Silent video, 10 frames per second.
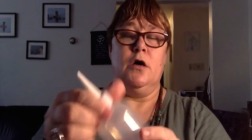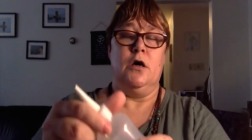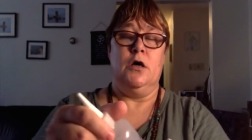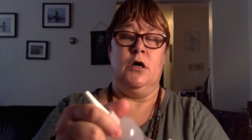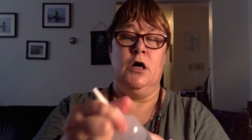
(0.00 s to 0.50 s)

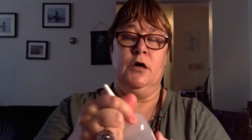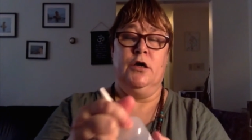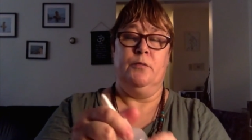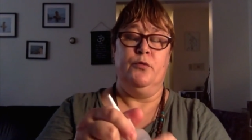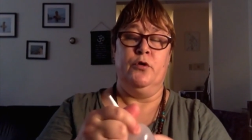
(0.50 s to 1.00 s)
Uh, I'm
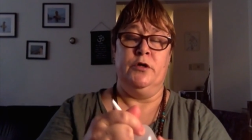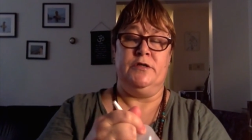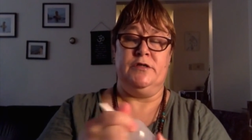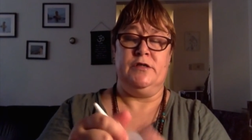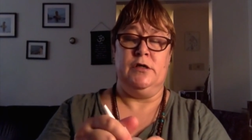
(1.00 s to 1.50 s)
going to put,
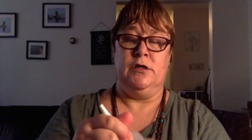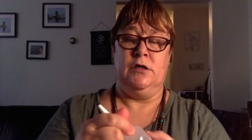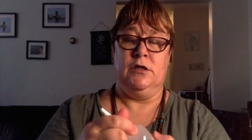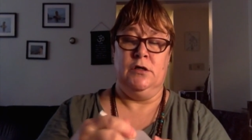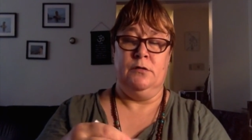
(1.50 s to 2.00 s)

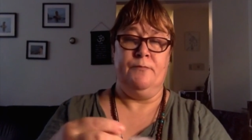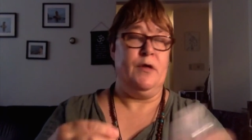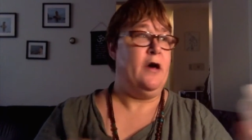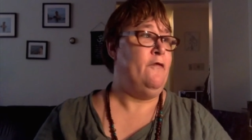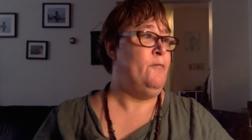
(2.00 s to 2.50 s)
uh,
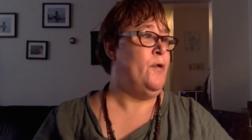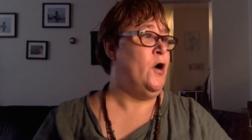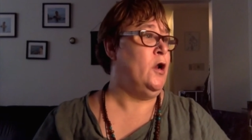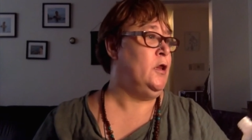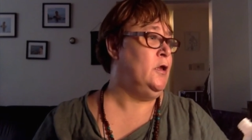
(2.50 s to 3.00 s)
I have a
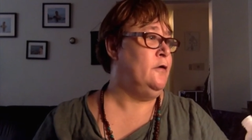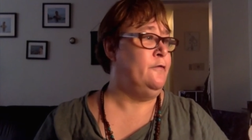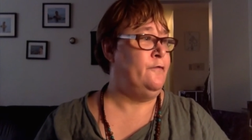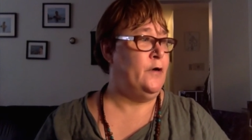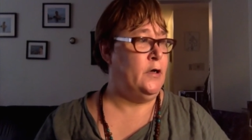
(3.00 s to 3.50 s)
bottle
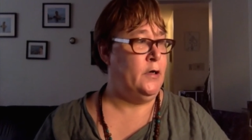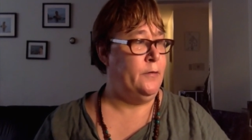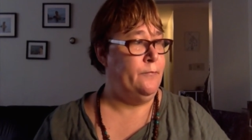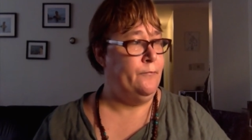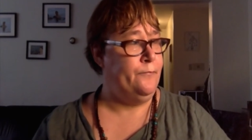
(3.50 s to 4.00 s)
of
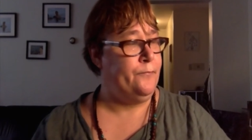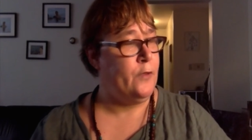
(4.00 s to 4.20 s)
um,